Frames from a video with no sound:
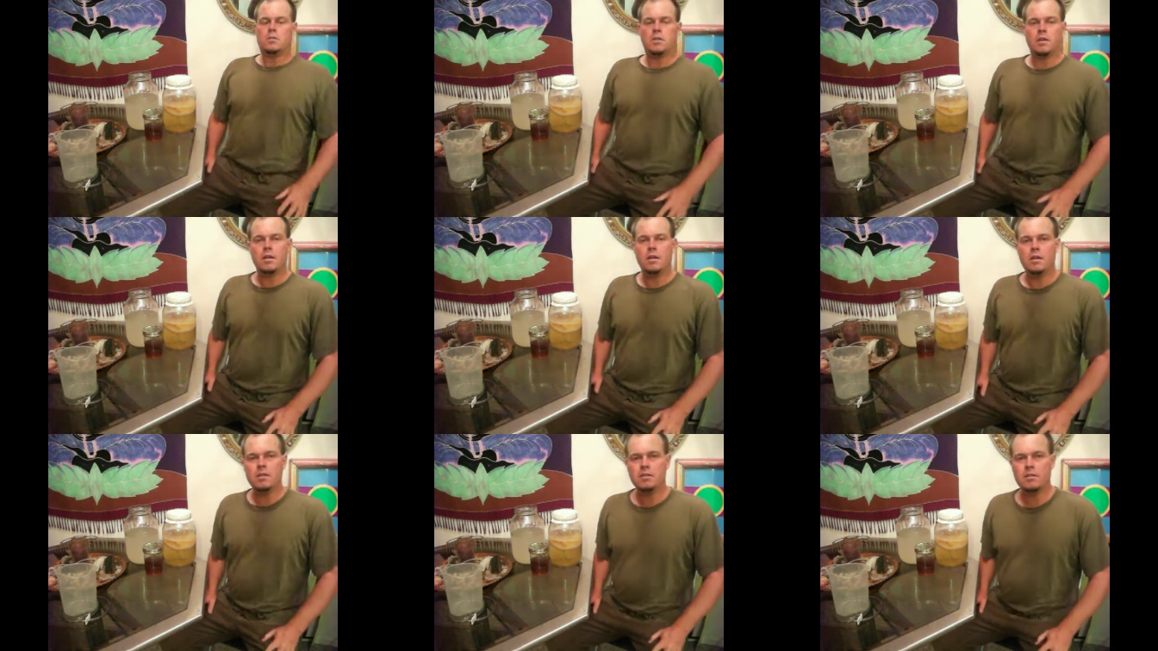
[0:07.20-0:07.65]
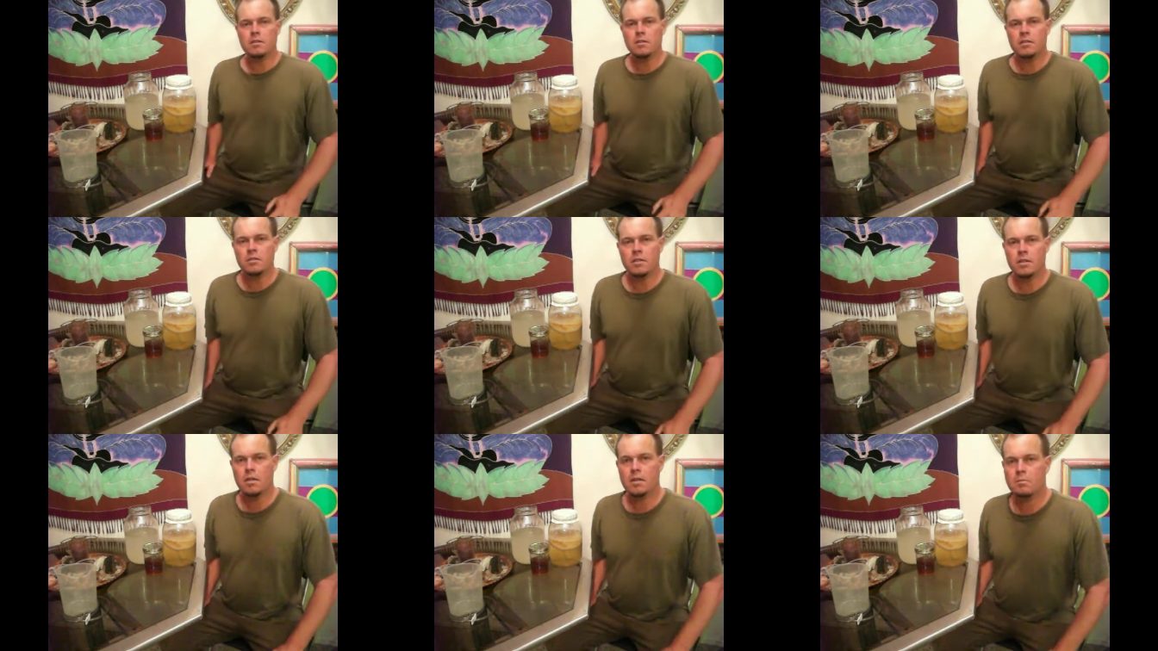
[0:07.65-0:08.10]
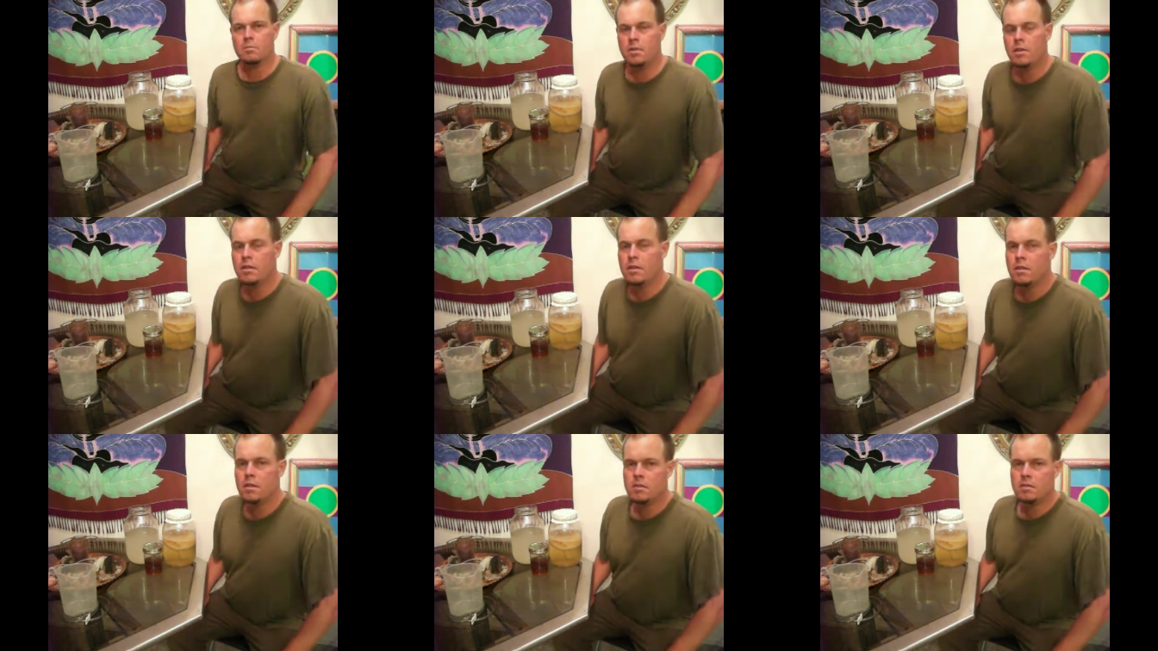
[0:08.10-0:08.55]
ladies and
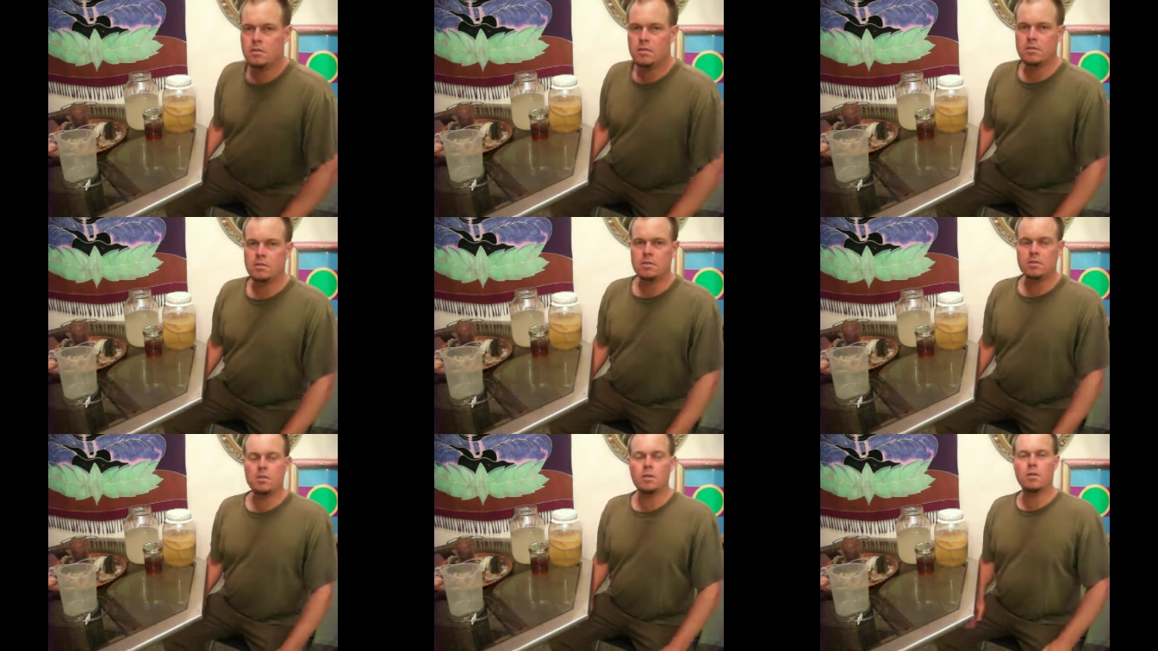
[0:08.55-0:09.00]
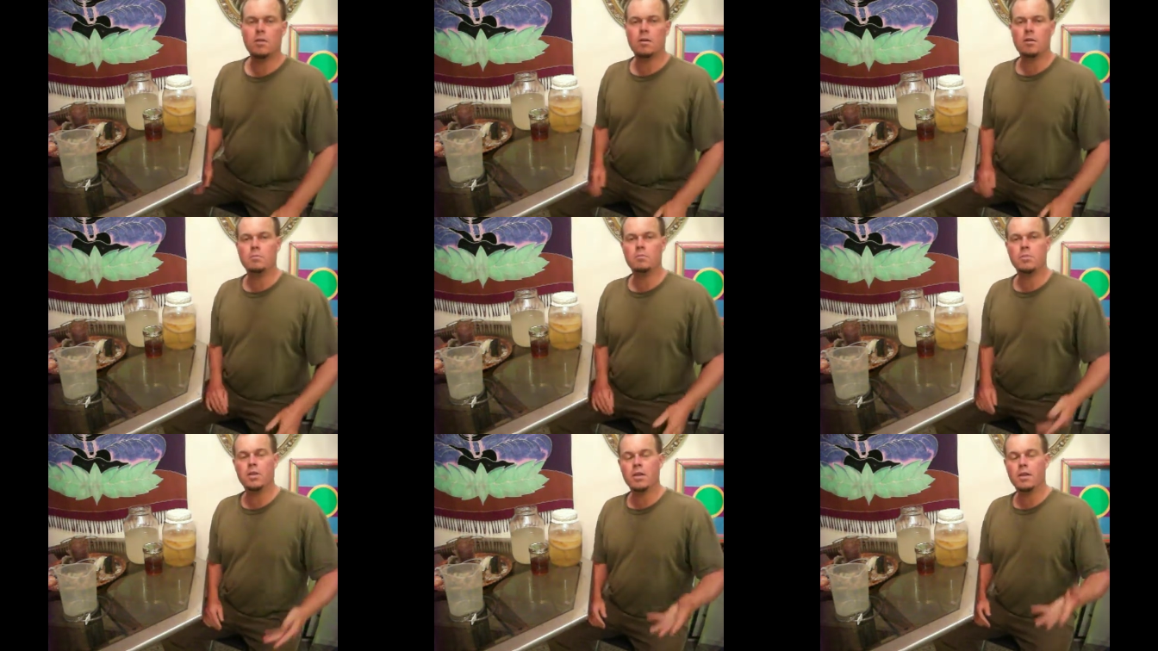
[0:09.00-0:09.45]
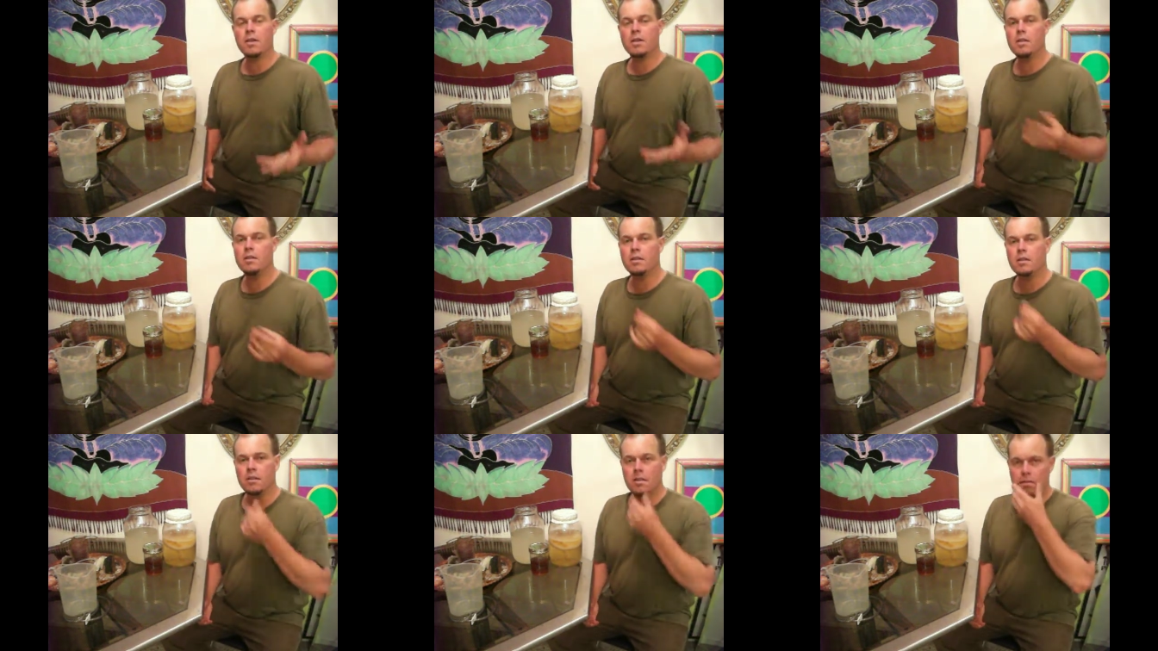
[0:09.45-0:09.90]
gentlemen. This is Jordan
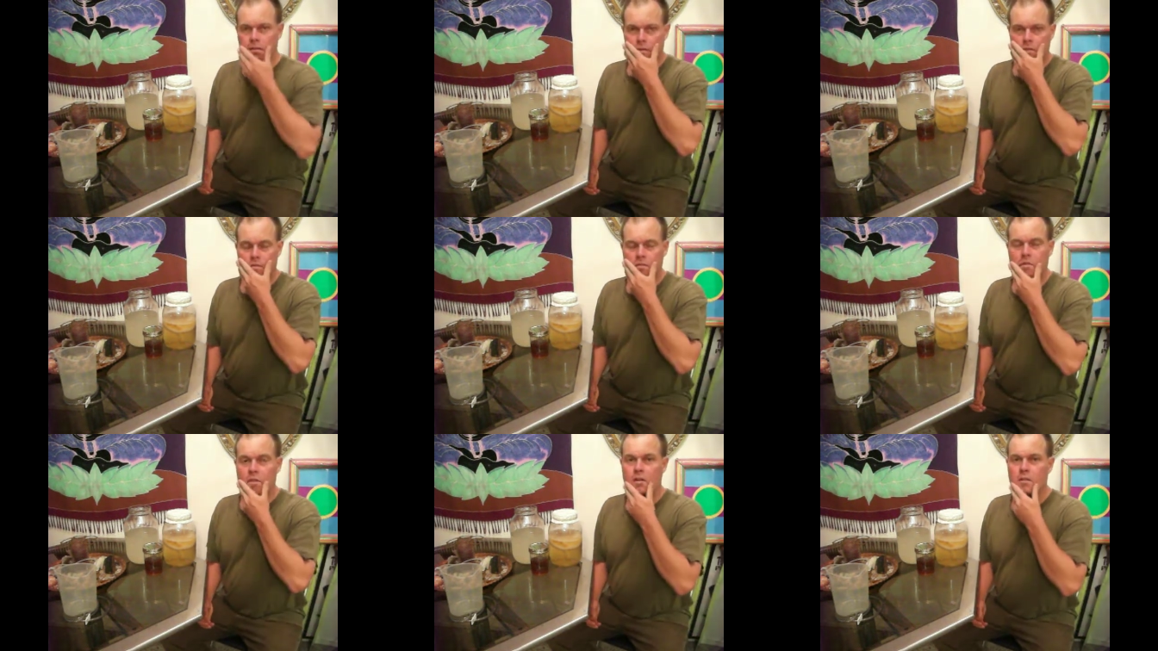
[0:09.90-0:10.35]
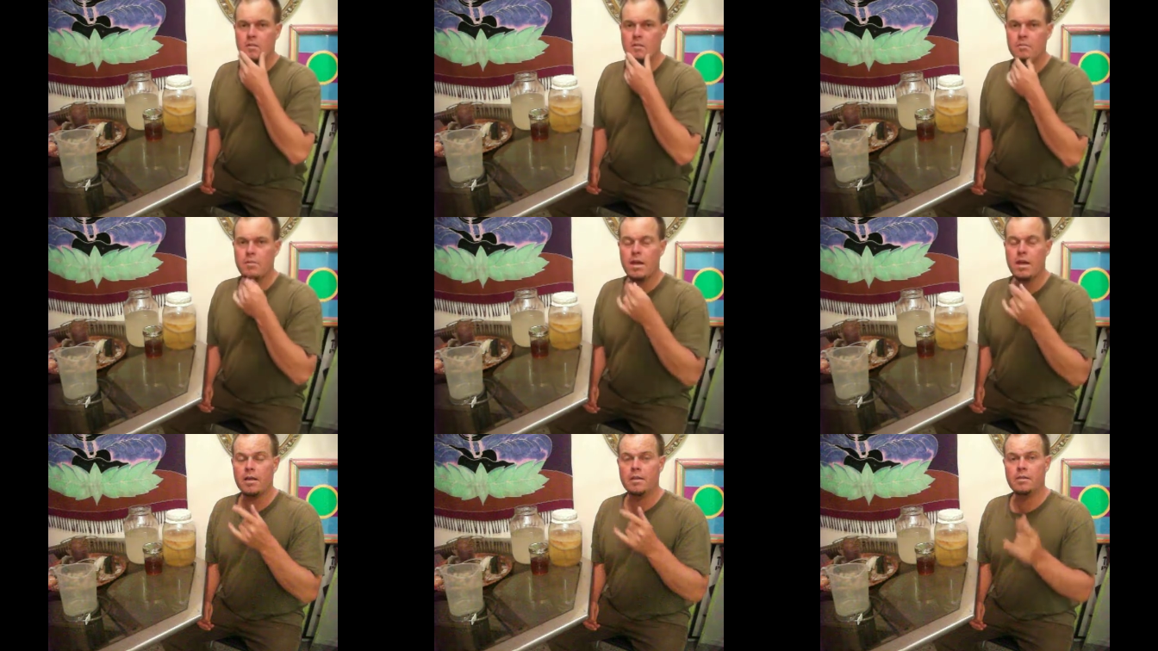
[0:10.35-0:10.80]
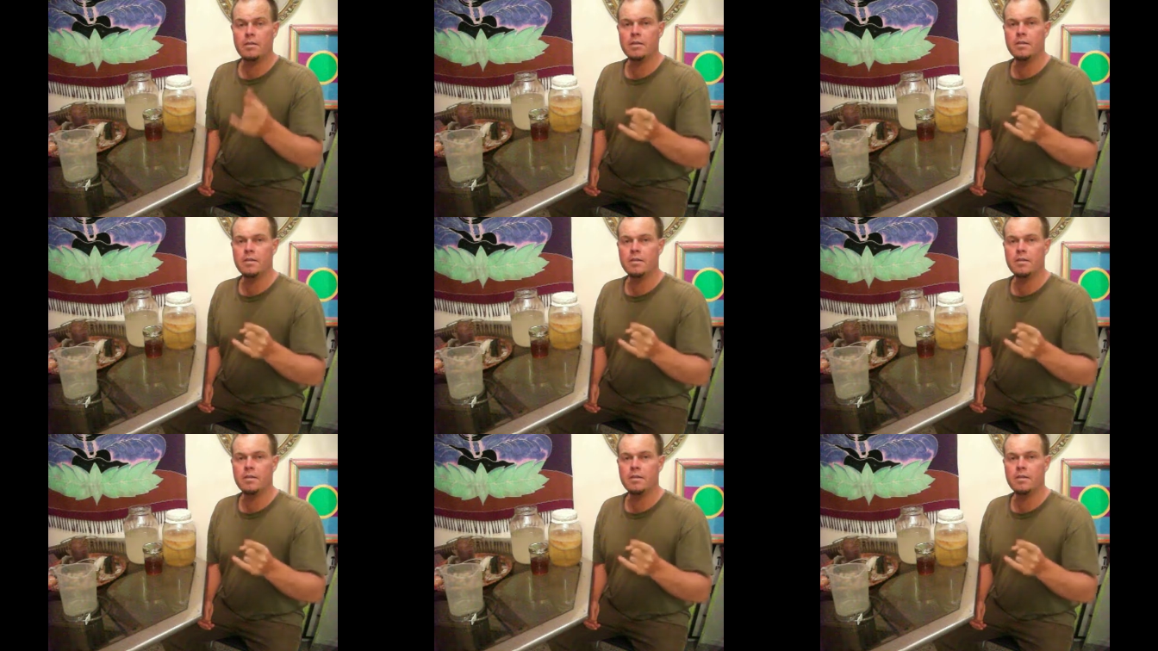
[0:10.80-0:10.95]
Blakey, the Liver Flush Man.